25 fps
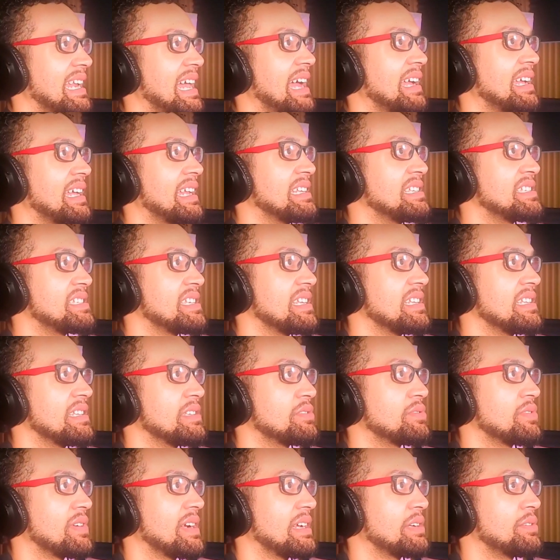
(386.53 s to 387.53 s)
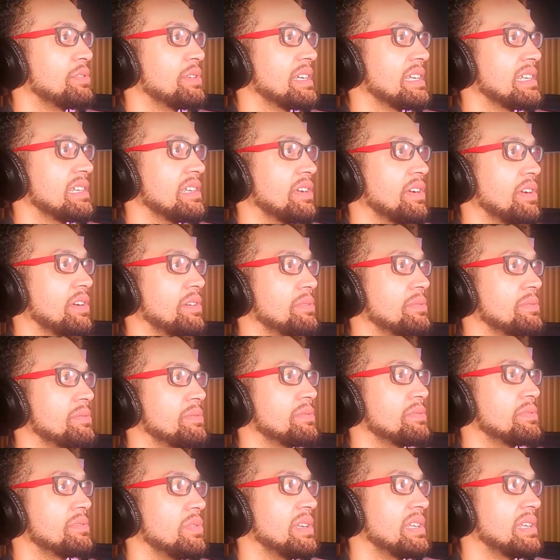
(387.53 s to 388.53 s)
I got to see this right quick, y'all.
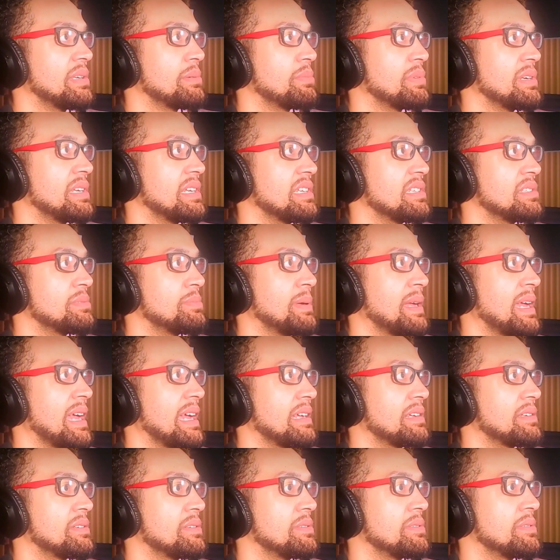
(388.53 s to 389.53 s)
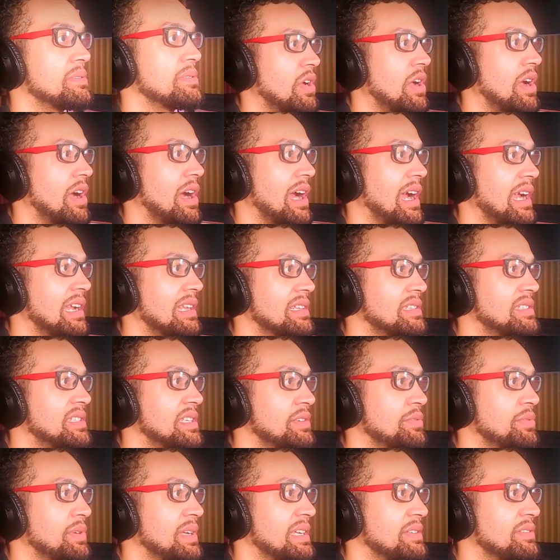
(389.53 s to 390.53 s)
We can bring this back. All right. Let's see
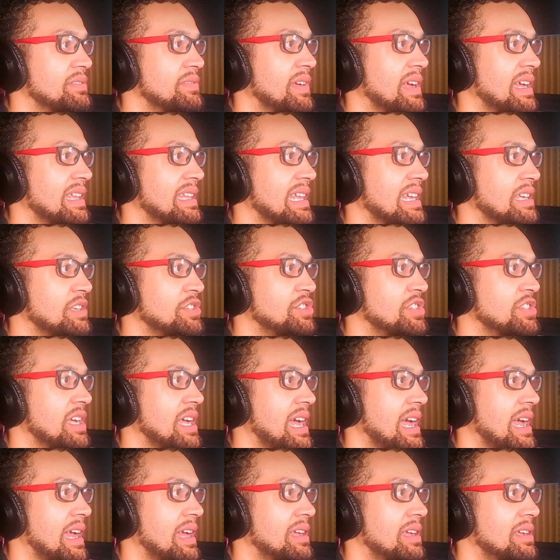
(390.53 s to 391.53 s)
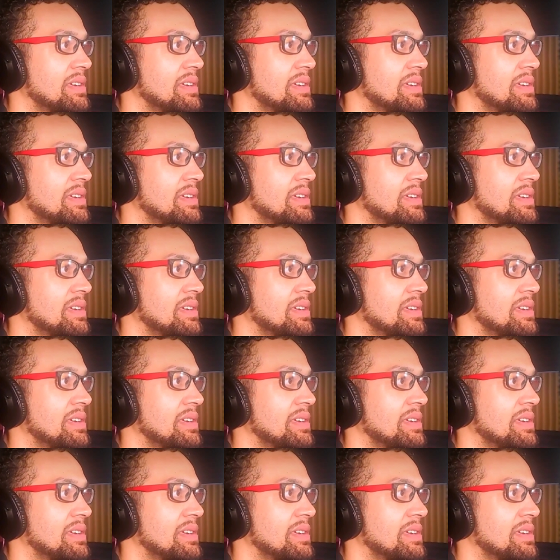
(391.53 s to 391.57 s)
if we can find that shot.